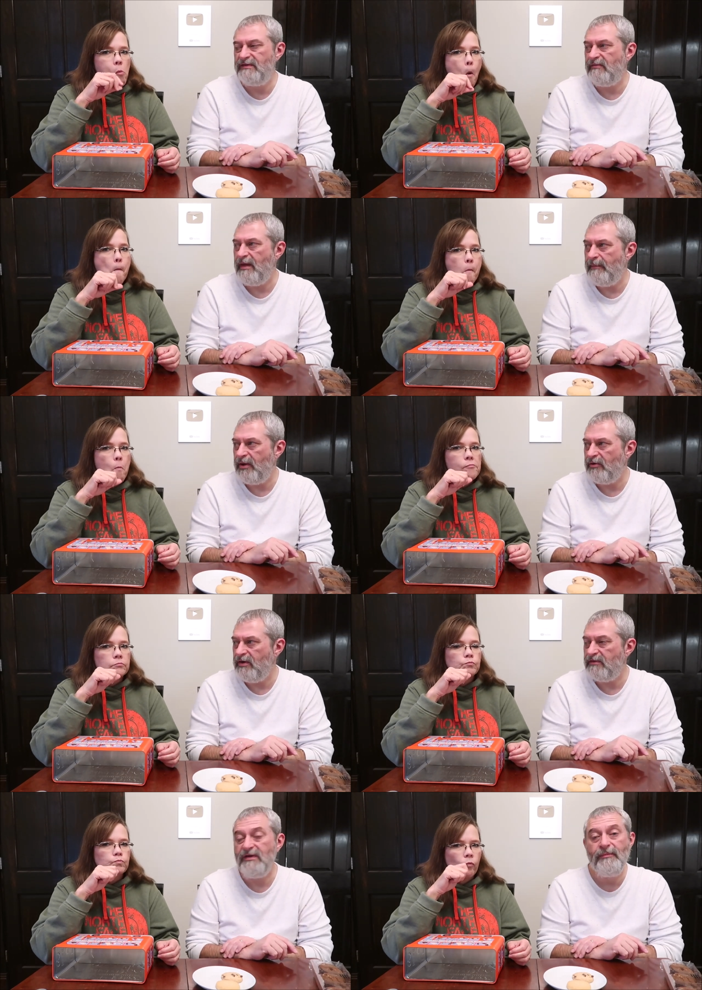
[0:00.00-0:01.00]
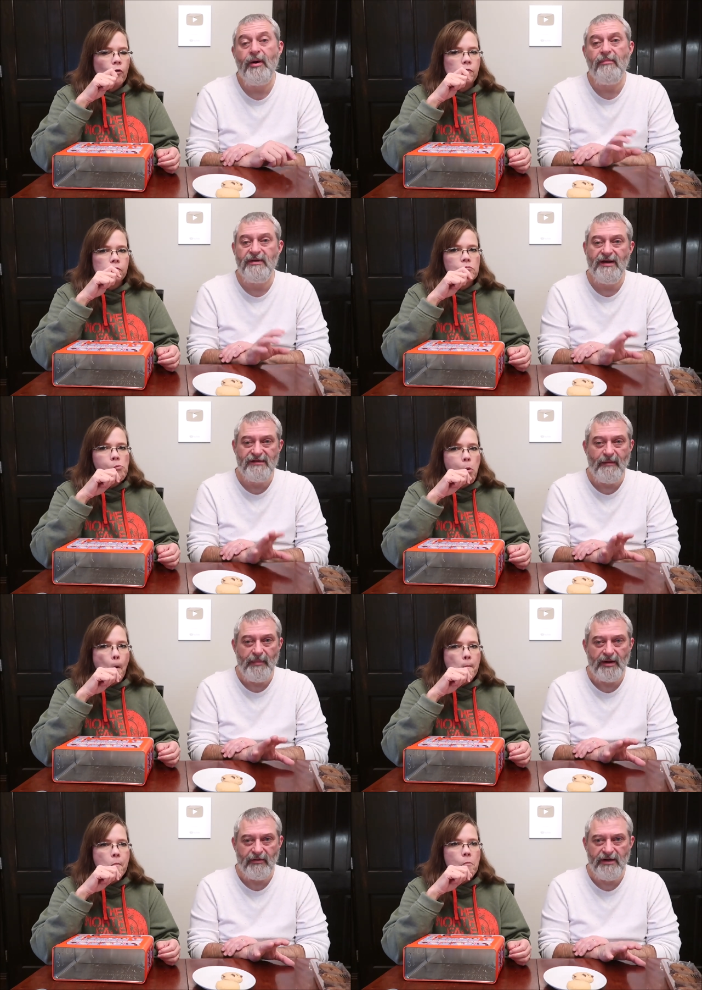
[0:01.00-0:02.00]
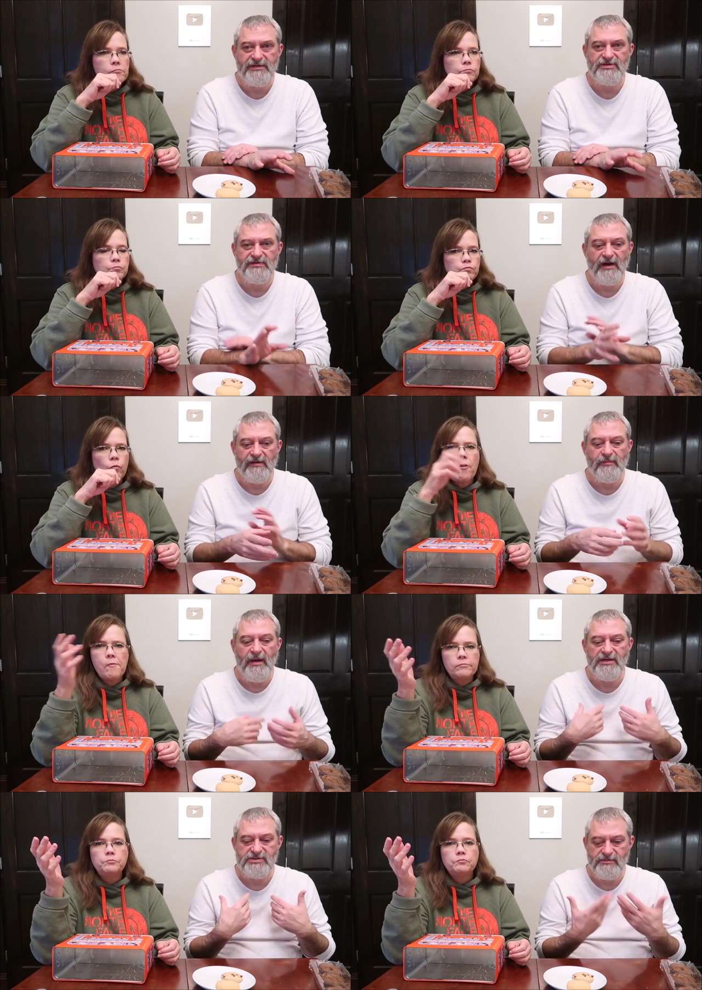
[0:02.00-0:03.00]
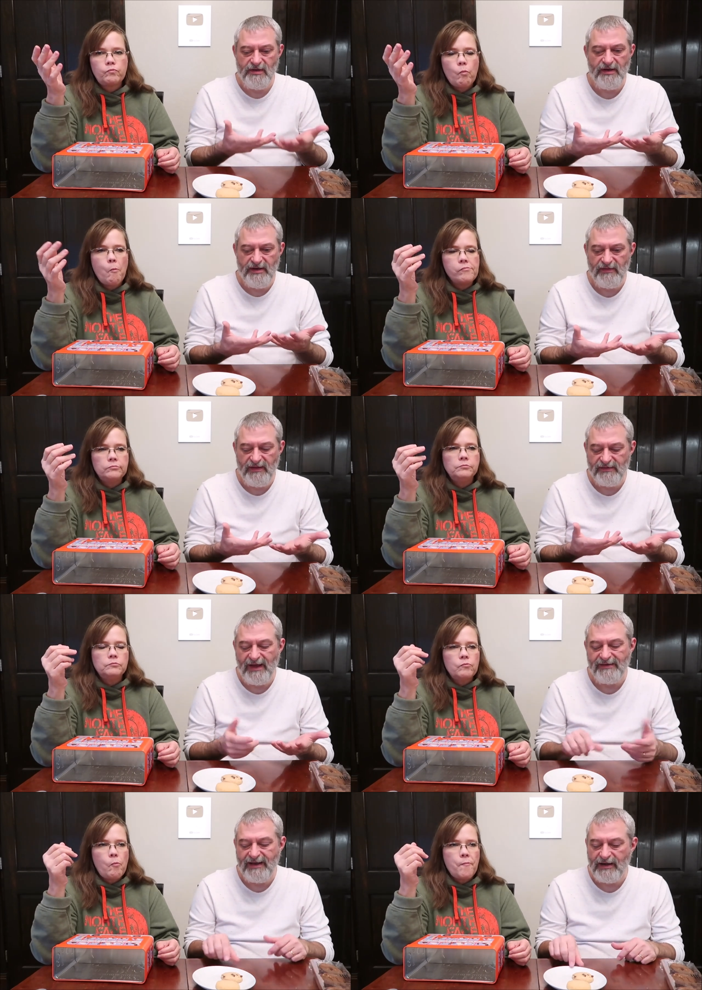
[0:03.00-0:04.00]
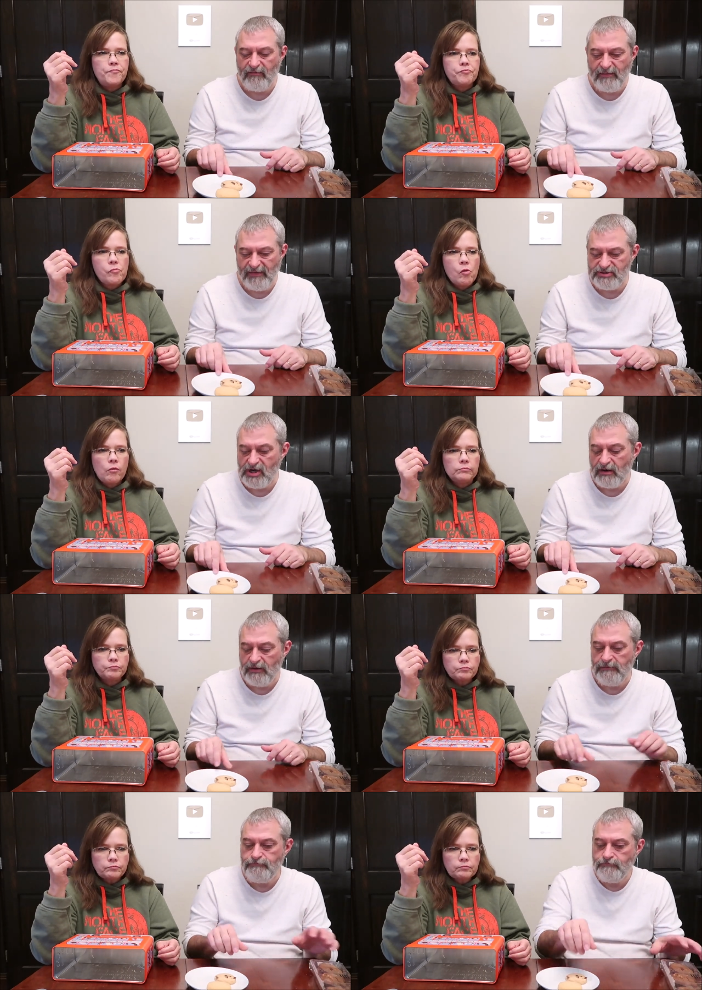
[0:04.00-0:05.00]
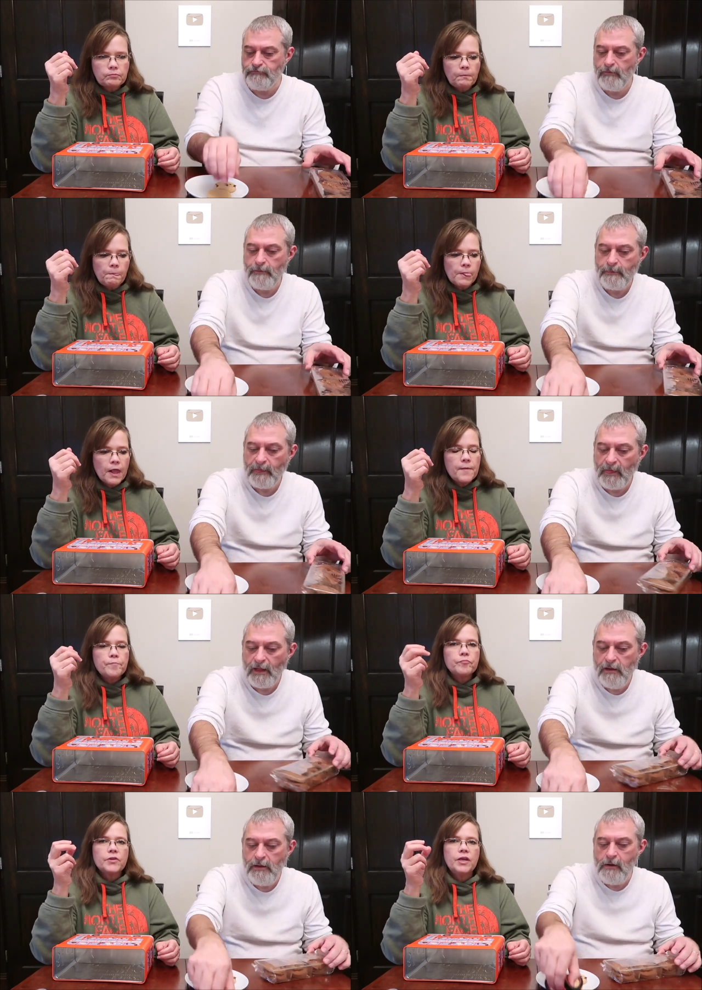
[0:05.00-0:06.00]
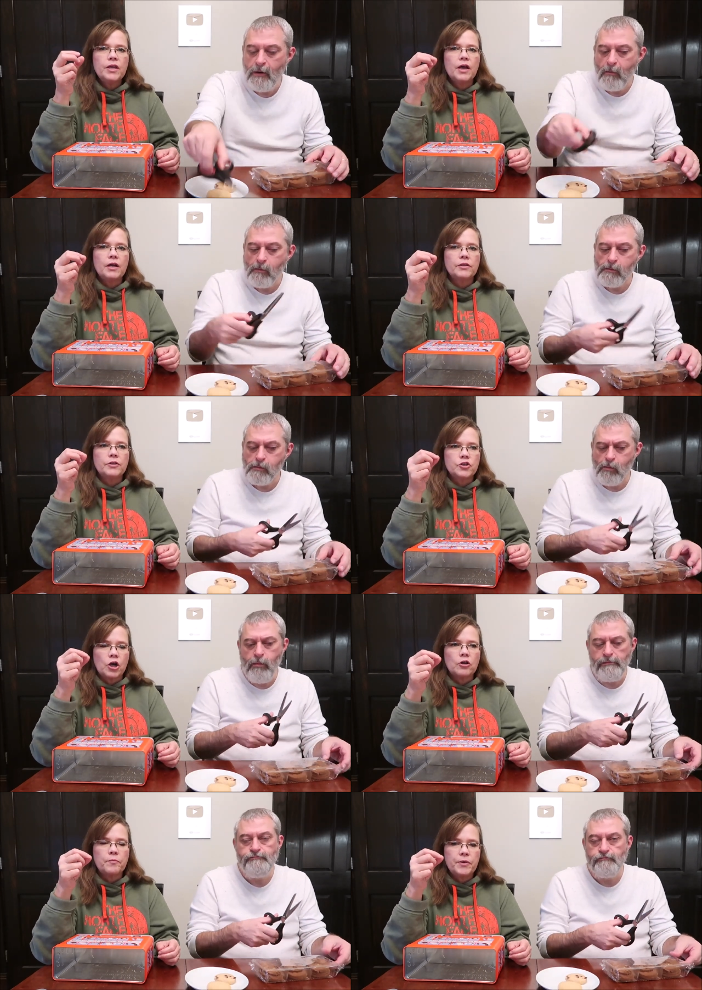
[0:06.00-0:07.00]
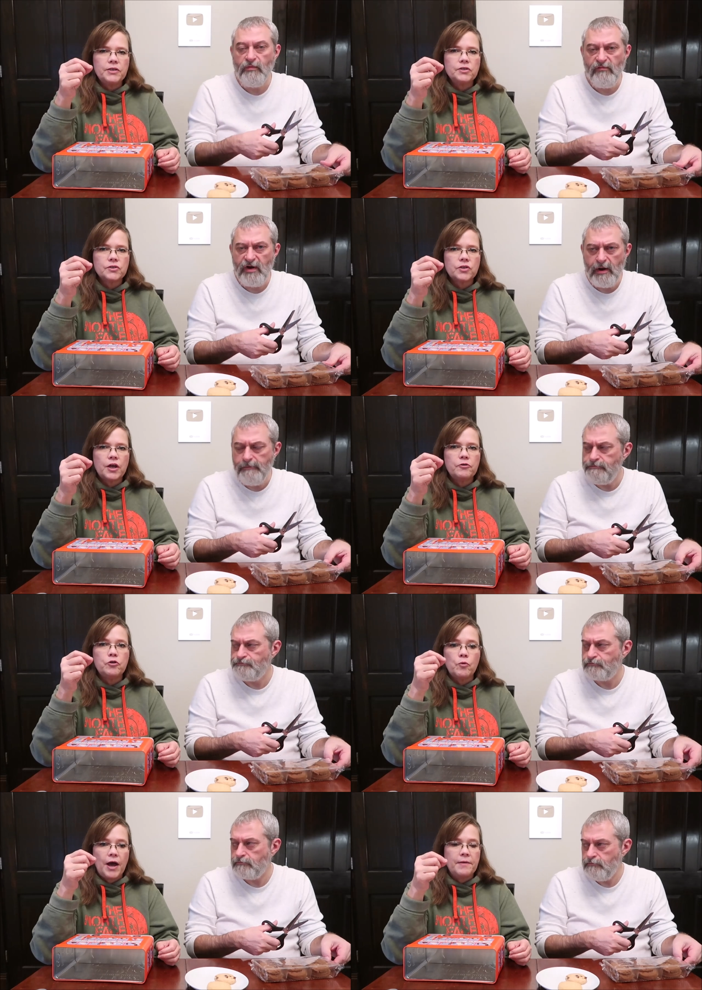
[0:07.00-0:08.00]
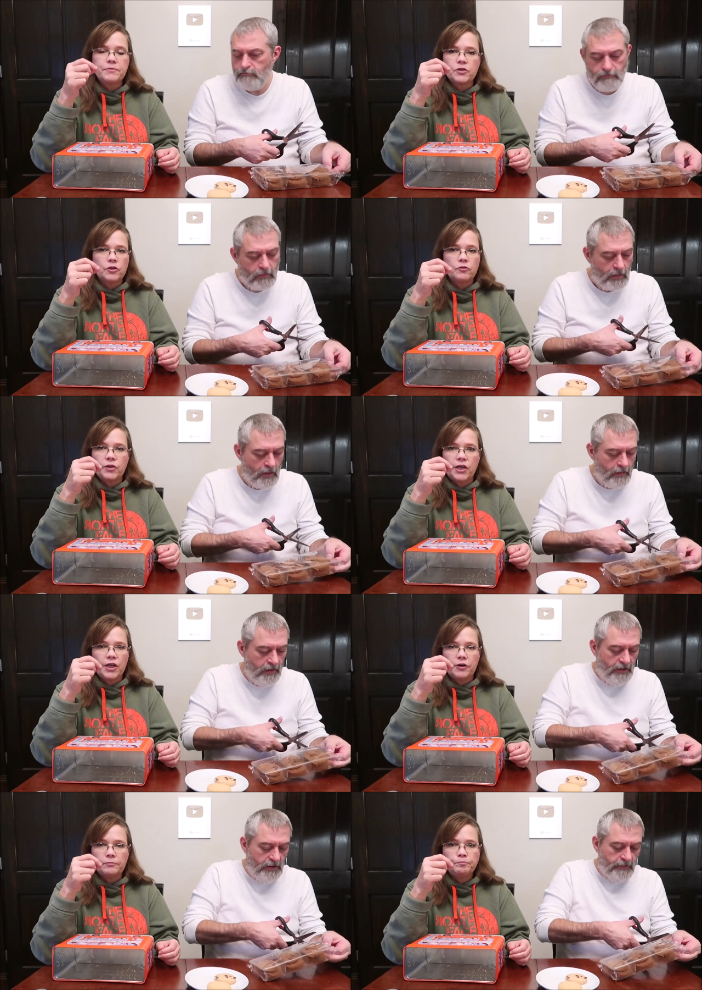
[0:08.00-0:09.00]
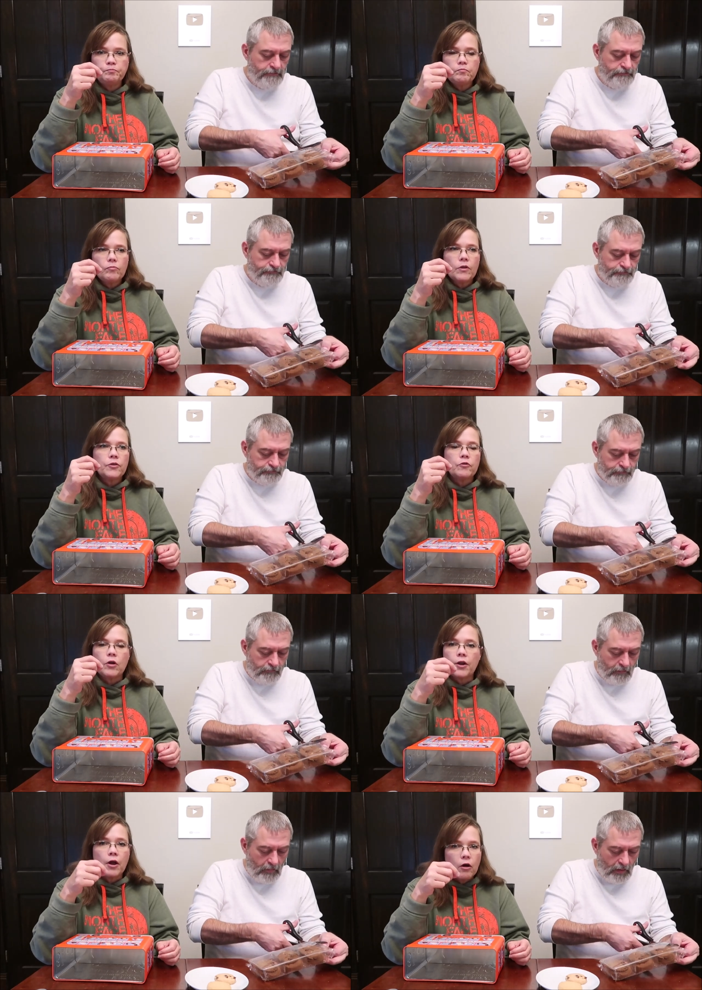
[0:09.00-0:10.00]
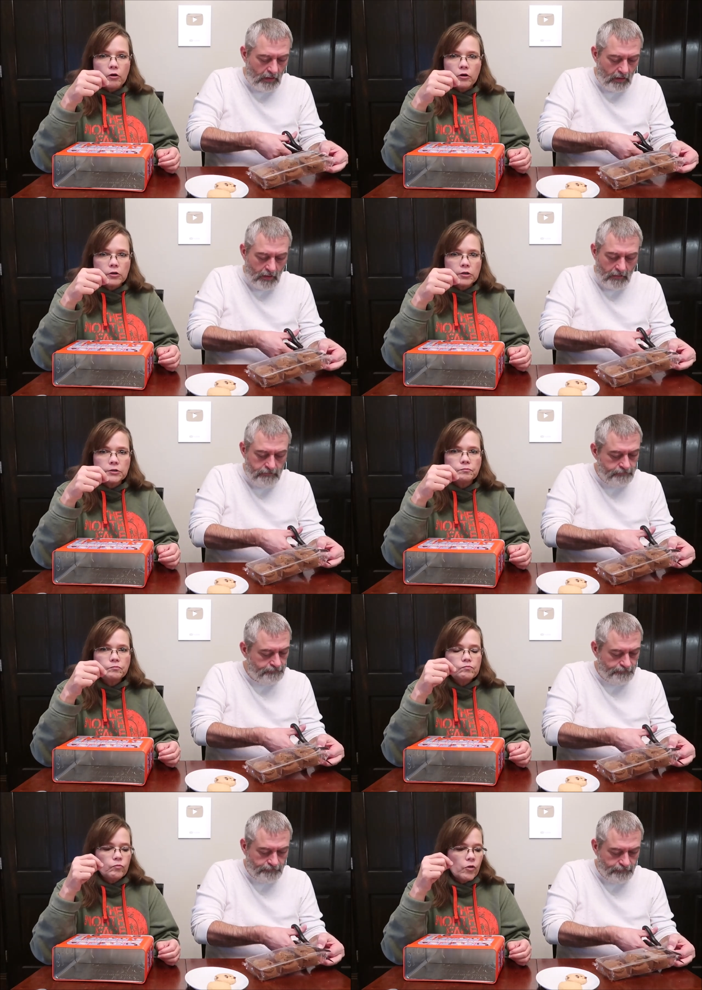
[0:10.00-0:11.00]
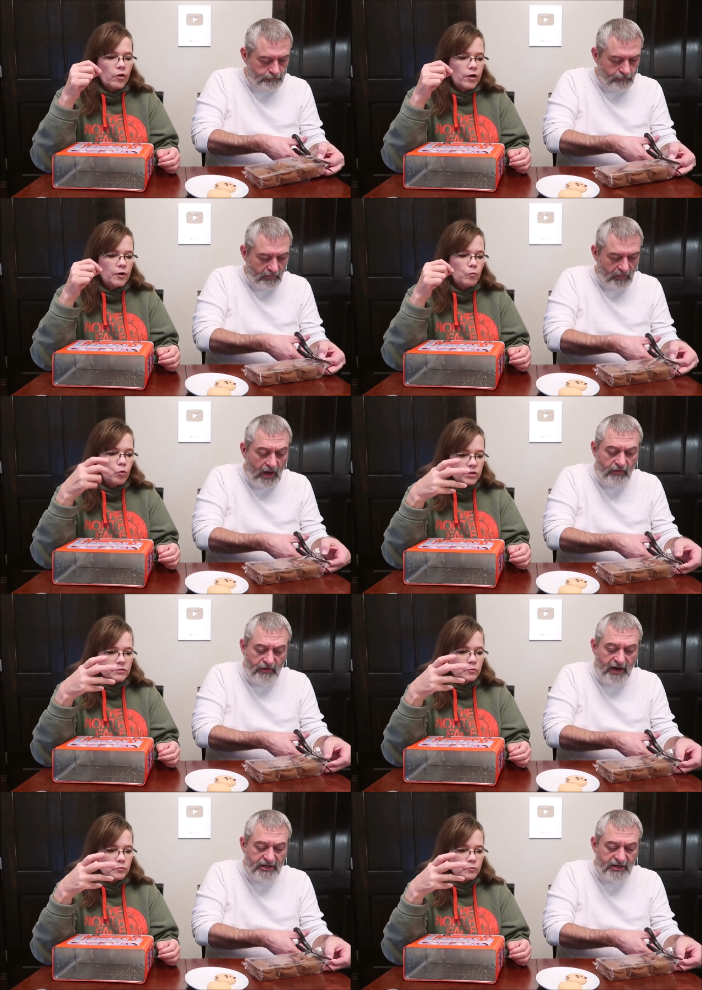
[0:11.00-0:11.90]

Speaker 1: some of that butteriness. And it probably mm -hmm. does have butter in it, it's just not as much. And it's kind of taken over by the chocolate.
Speaker 2: The uh, the chocolate pieces though, you absolutely get them they're not hard. Uh, no, one, they're